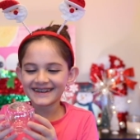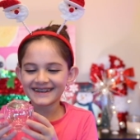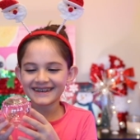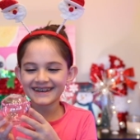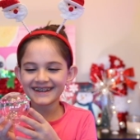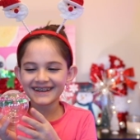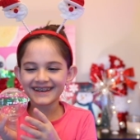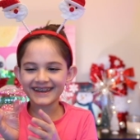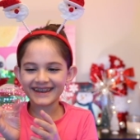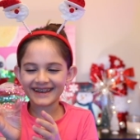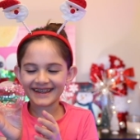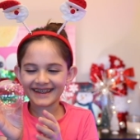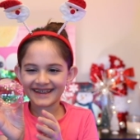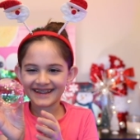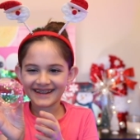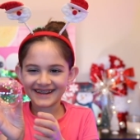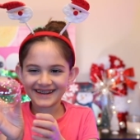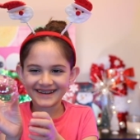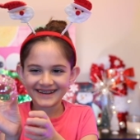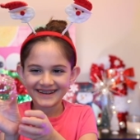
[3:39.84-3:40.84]
Look
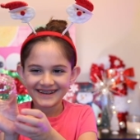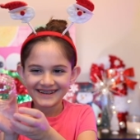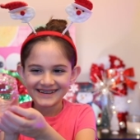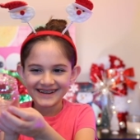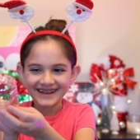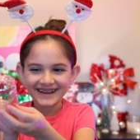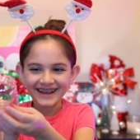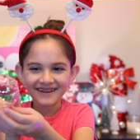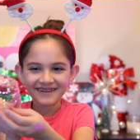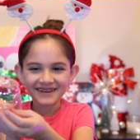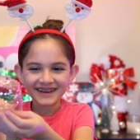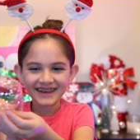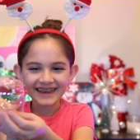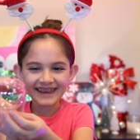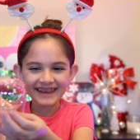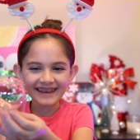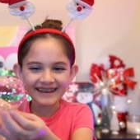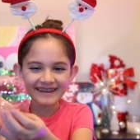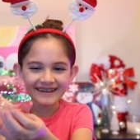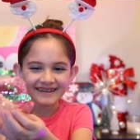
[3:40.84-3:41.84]
it. Look how
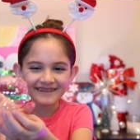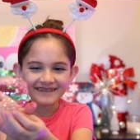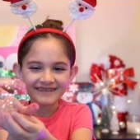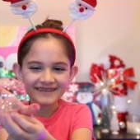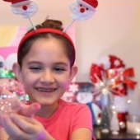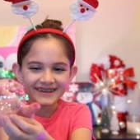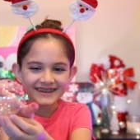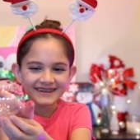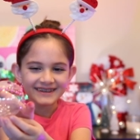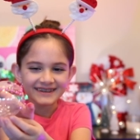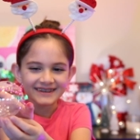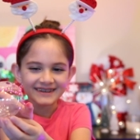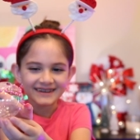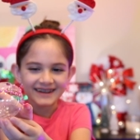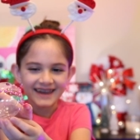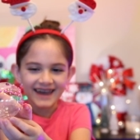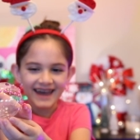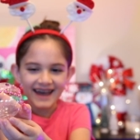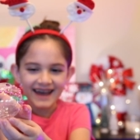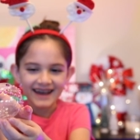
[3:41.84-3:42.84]

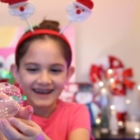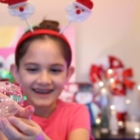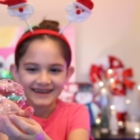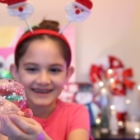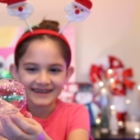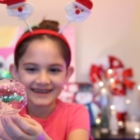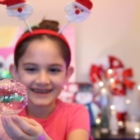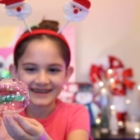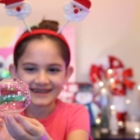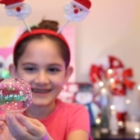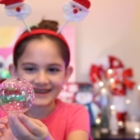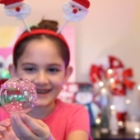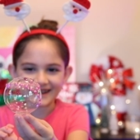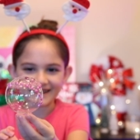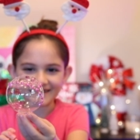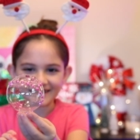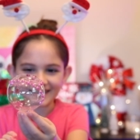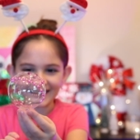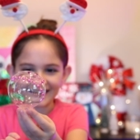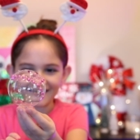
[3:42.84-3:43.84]
cute. Ah, look
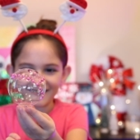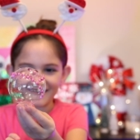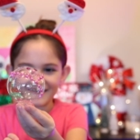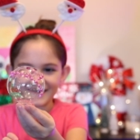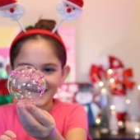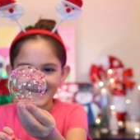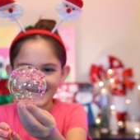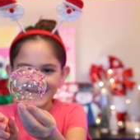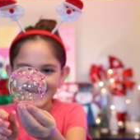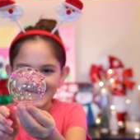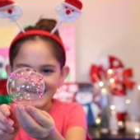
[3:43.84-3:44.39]
how cute it